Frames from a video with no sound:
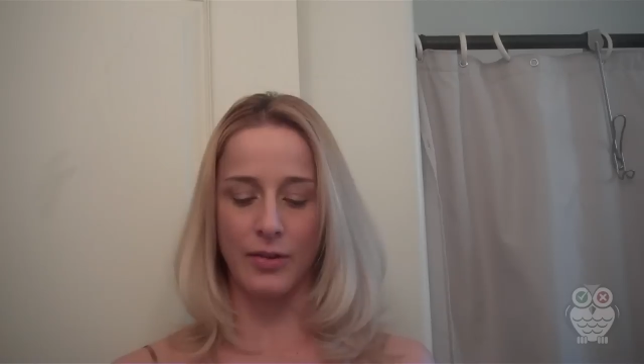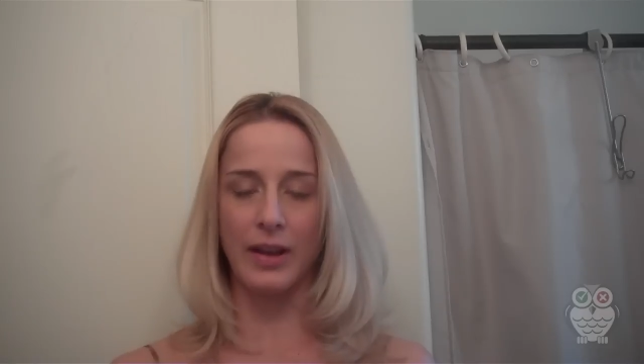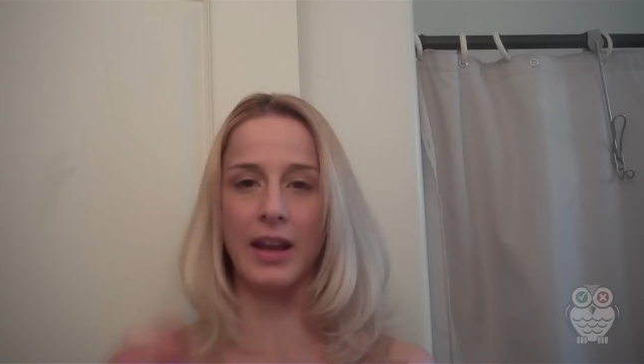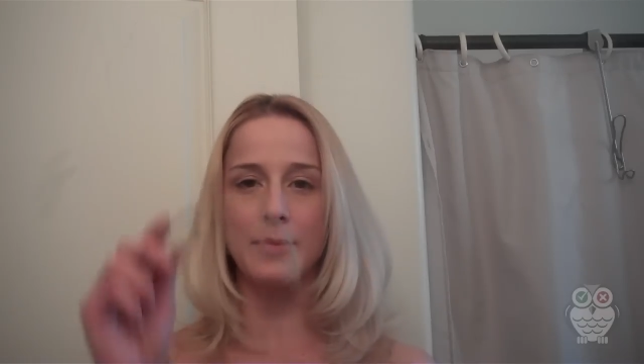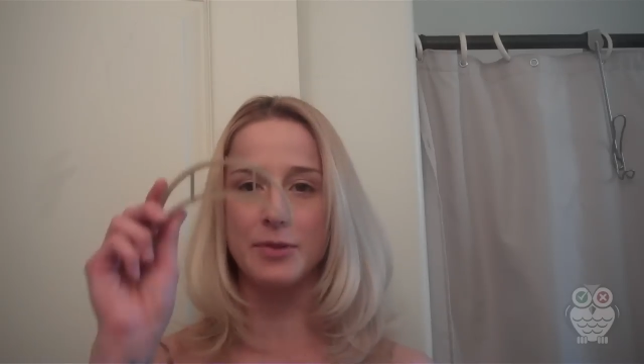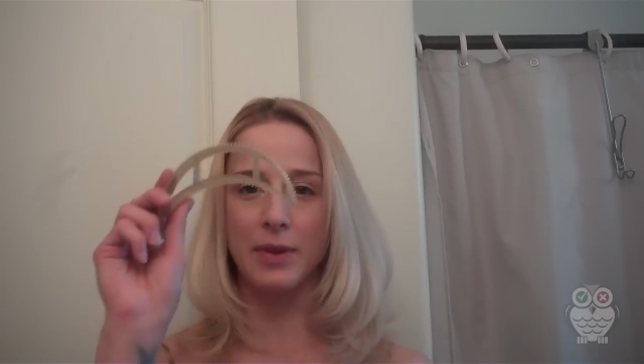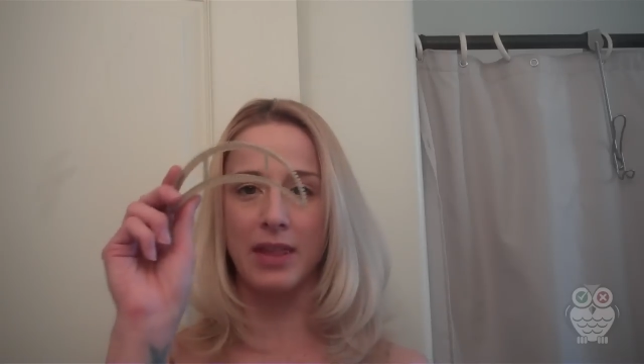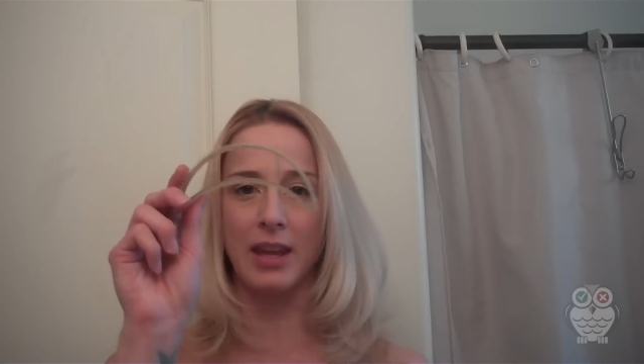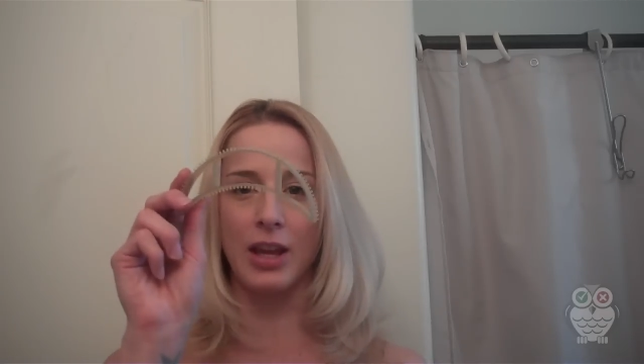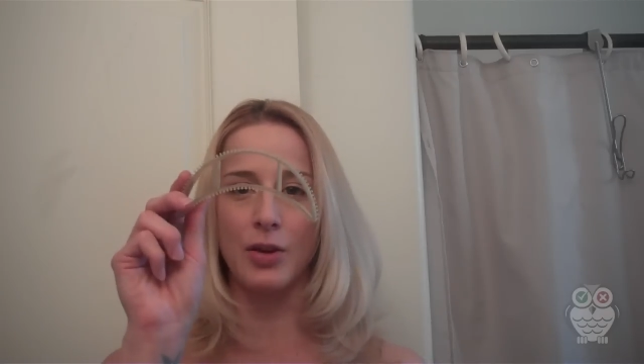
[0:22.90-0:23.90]
So it comes
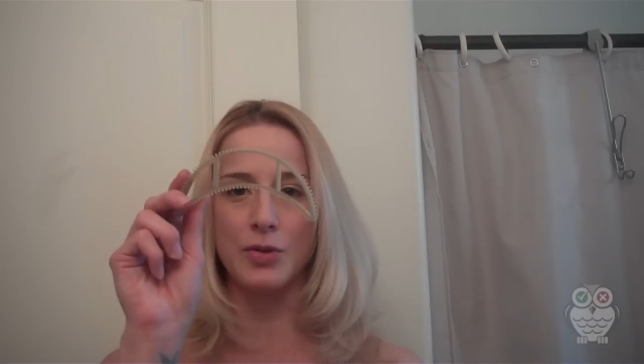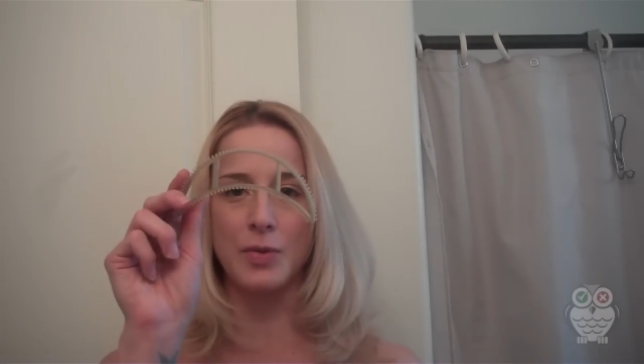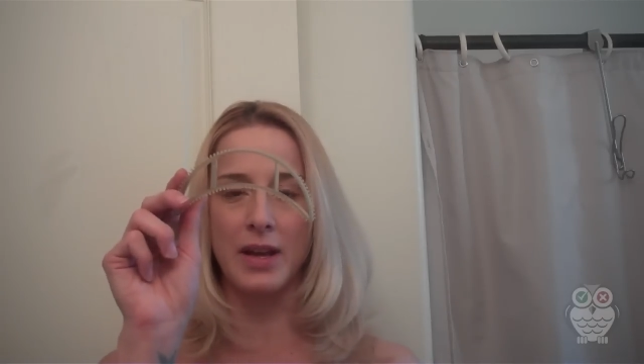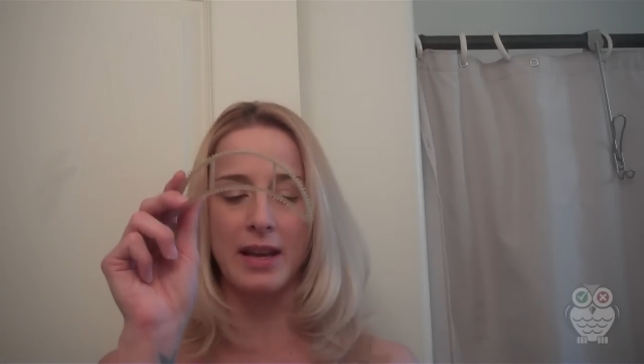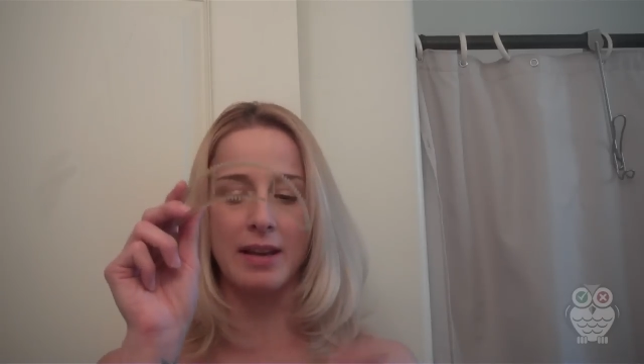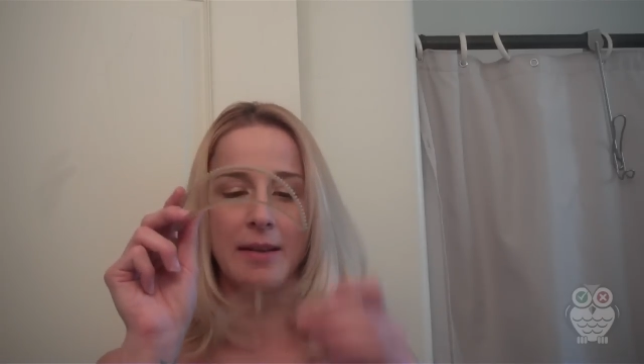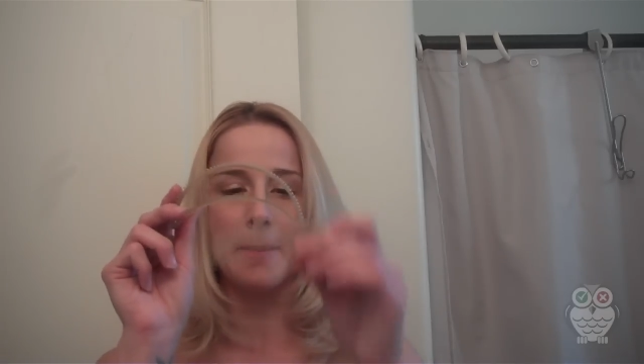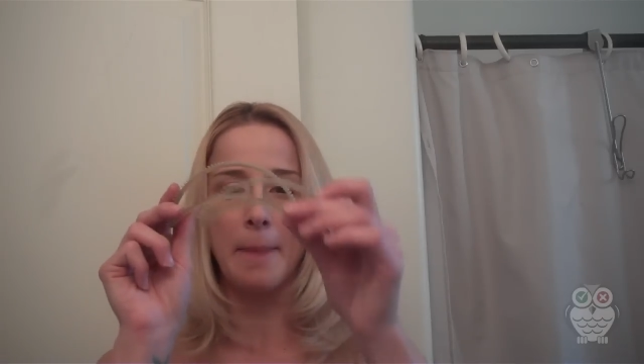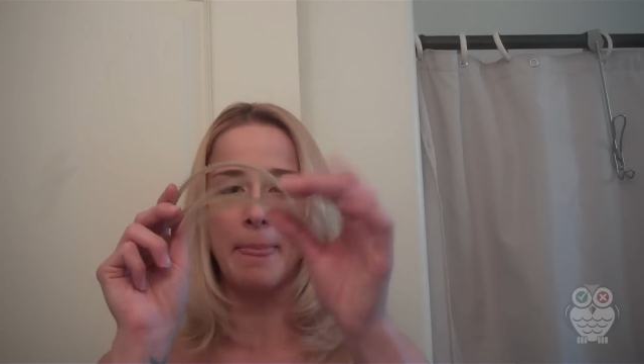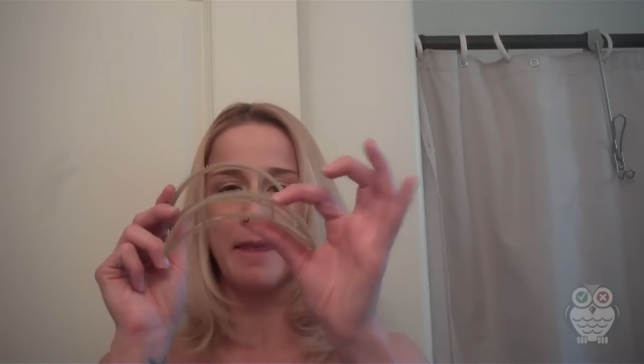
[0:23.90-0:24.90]
with the huge
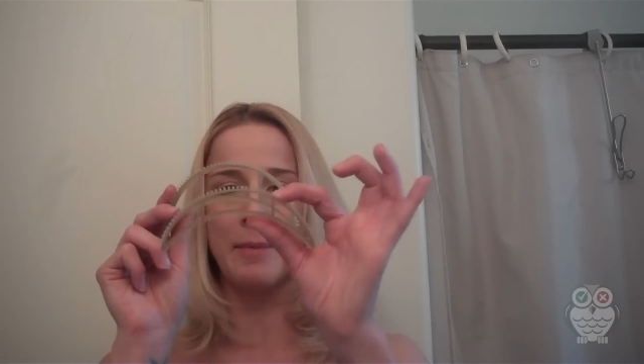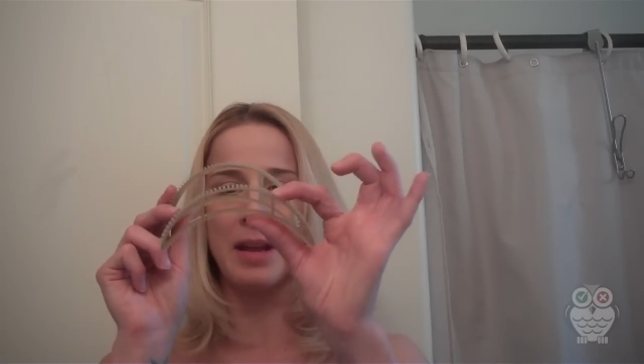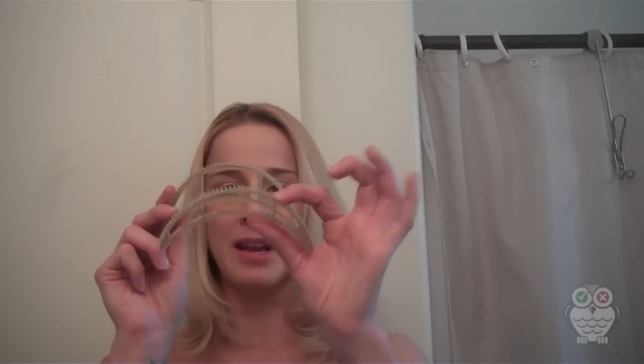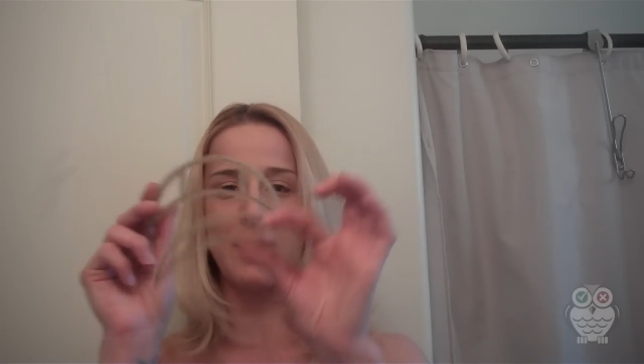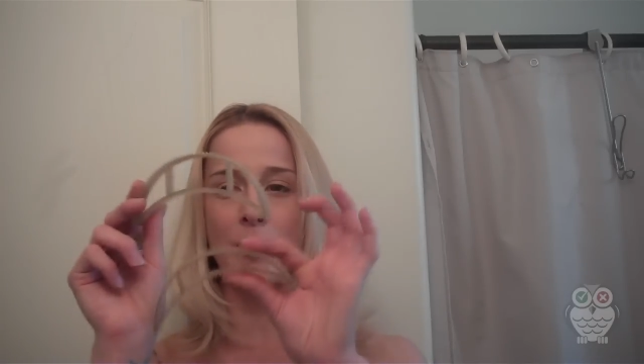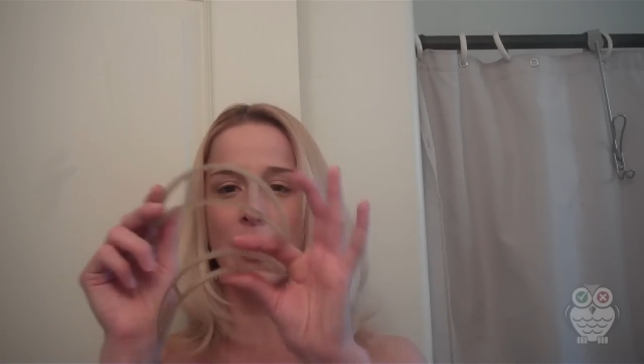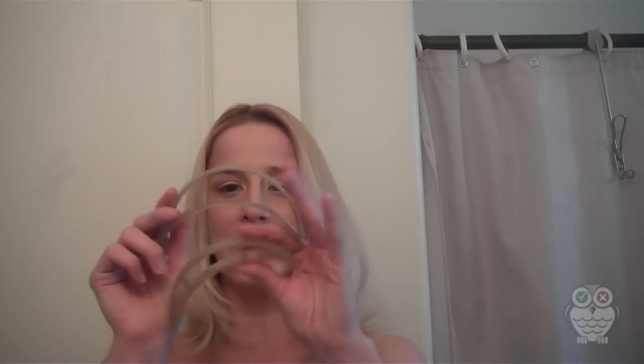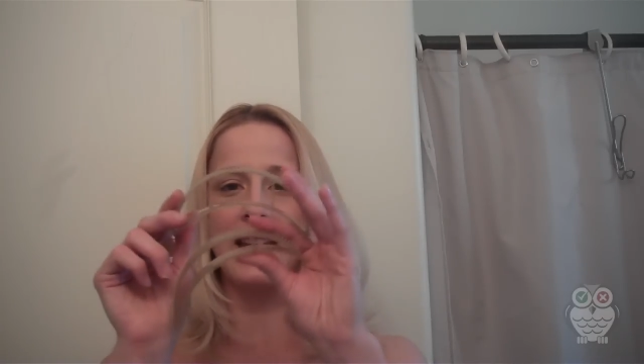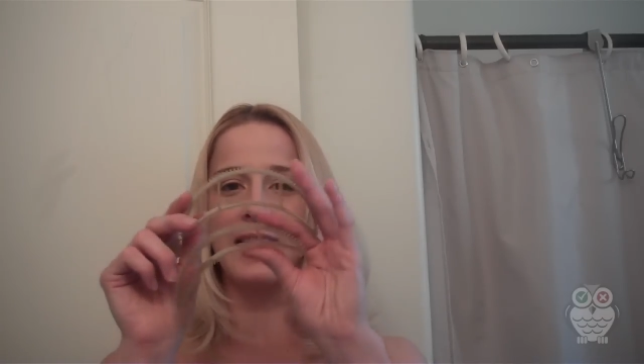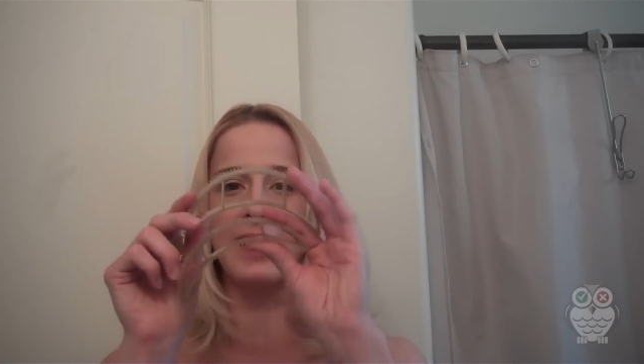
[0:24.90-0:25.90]
one, the medium
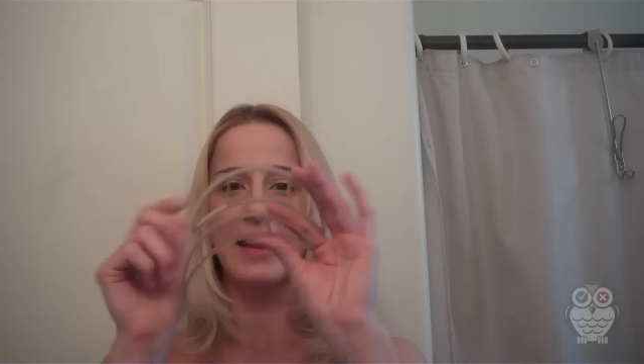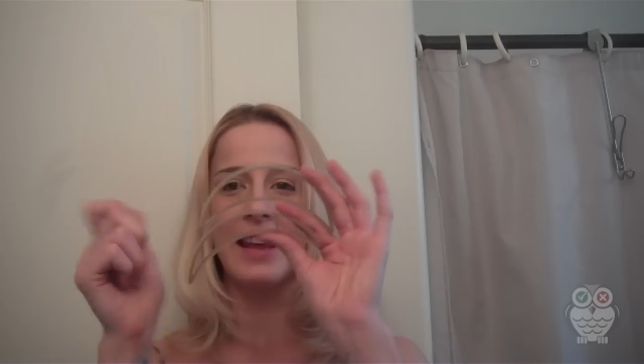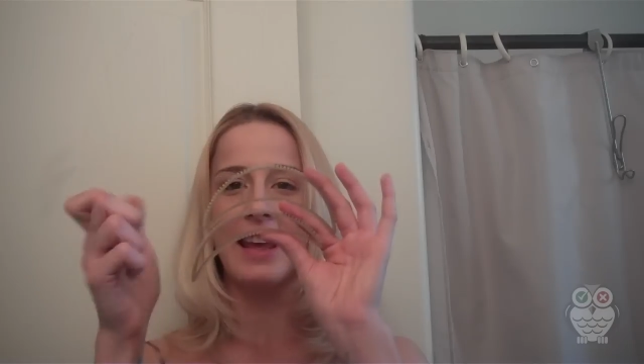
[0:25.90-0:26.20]
one,